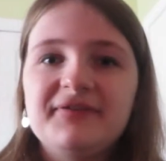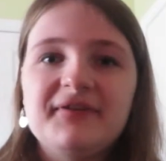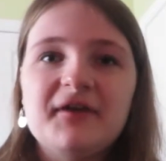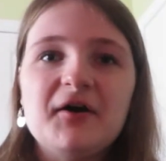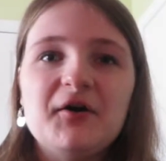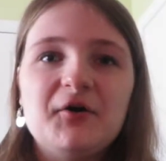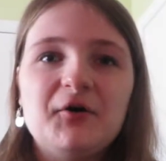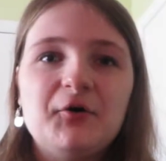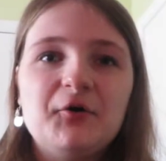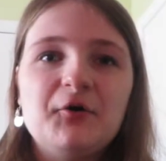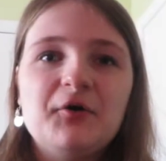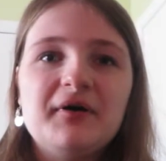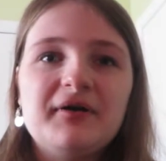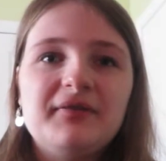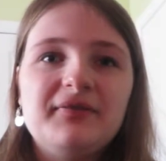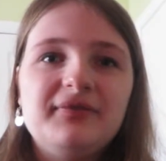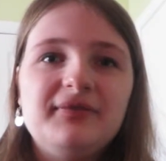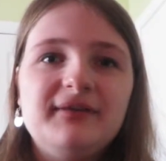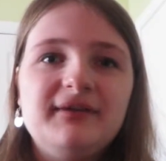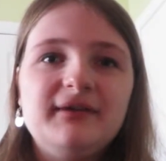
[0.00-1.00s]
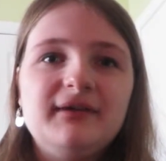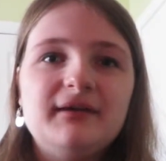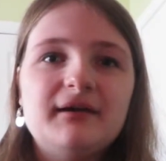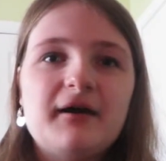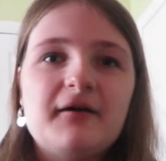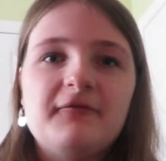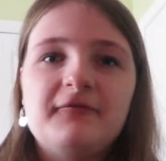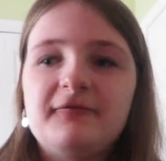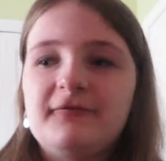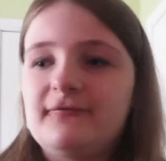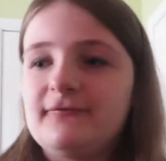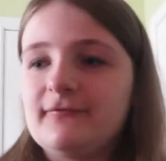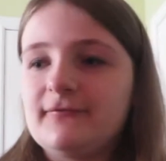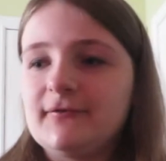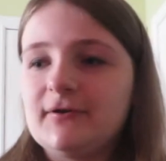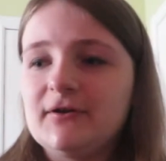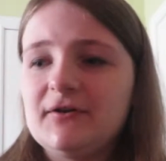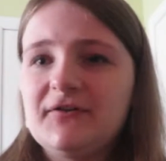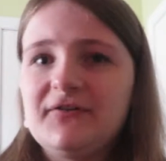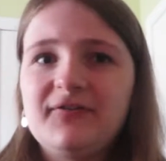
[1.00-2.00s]
So, the
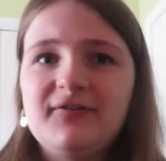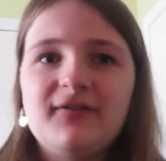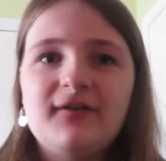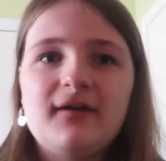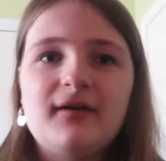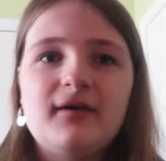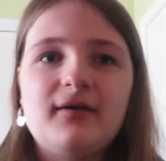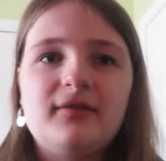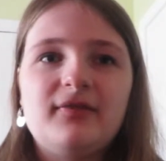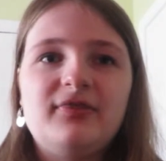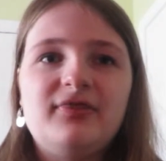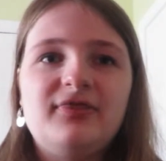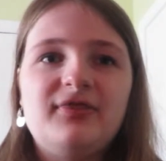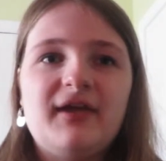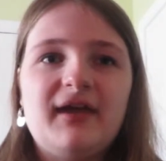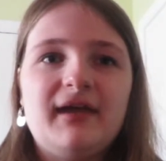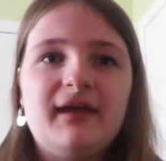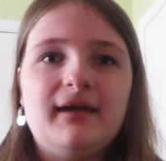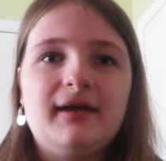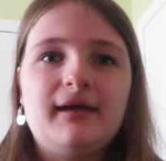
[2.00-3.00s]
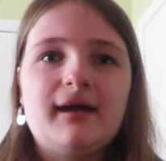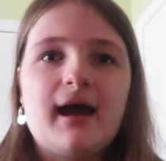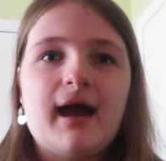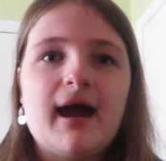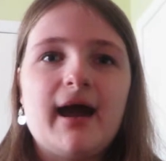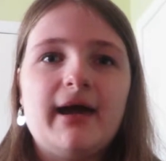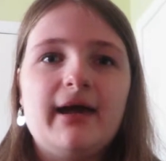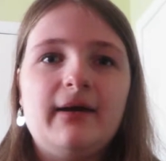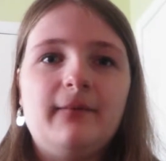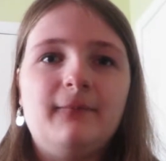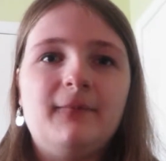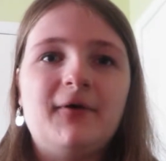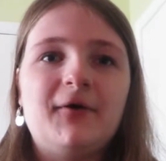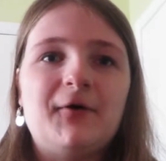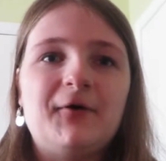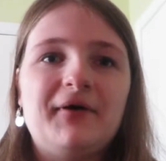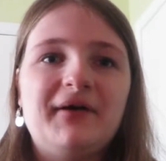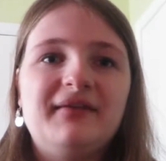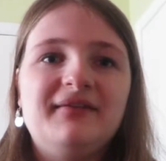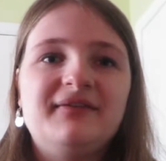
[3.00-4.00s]
first thing I am
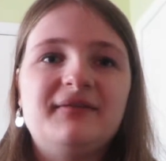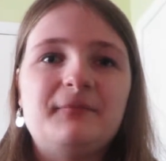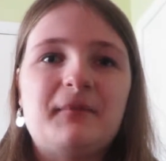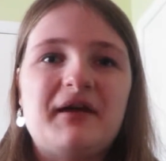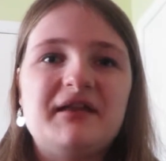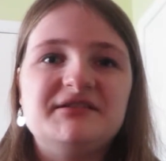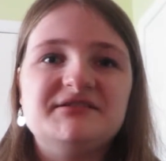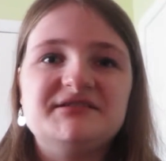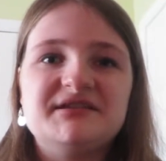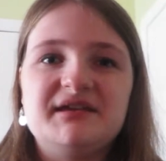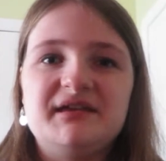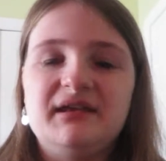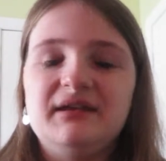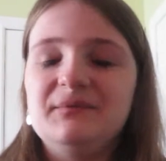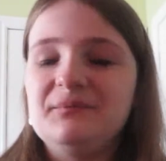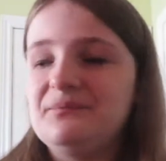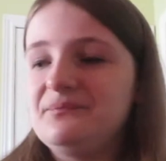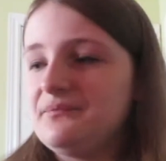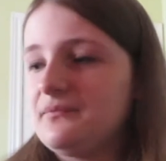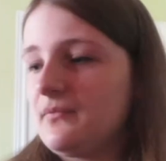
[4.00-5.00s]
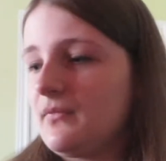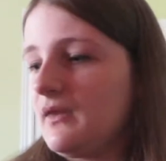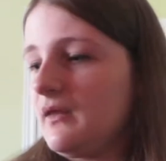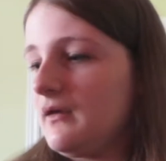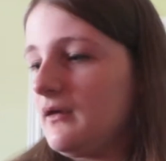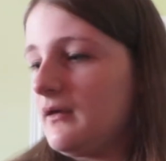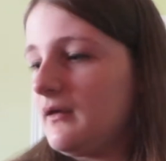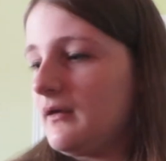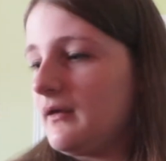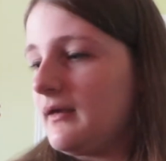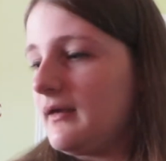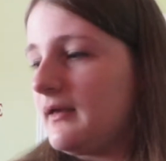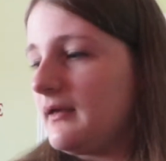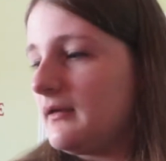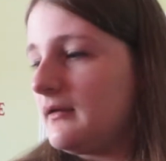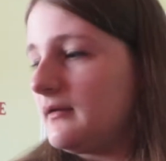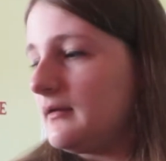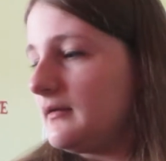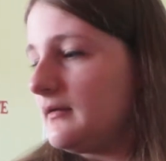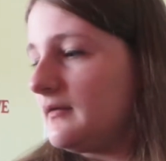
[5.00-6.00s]
going to mention
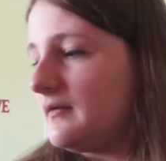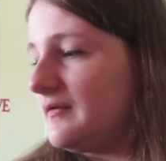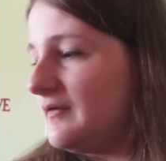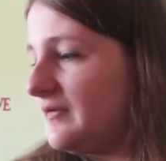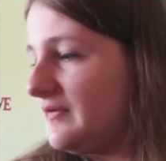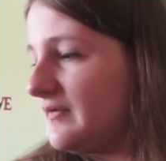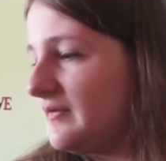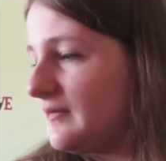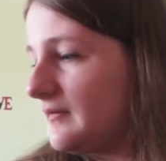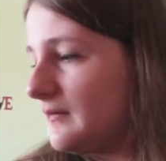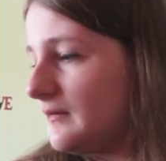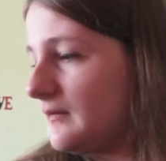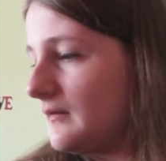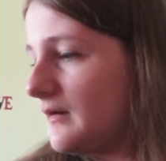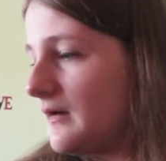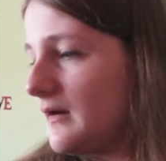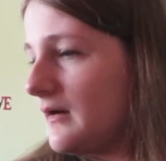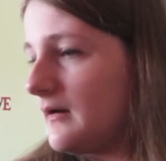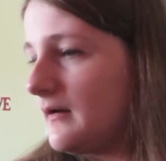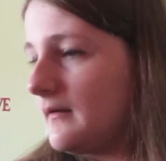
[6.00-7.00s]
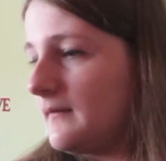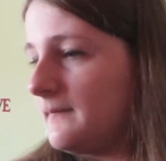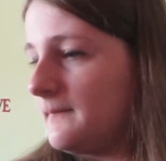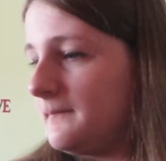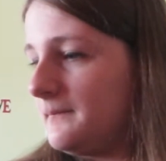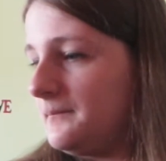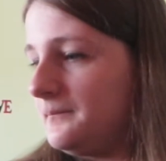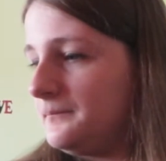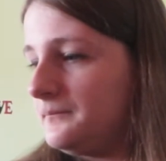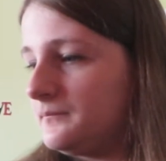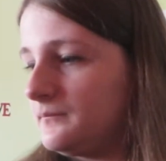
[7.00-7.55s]
is um,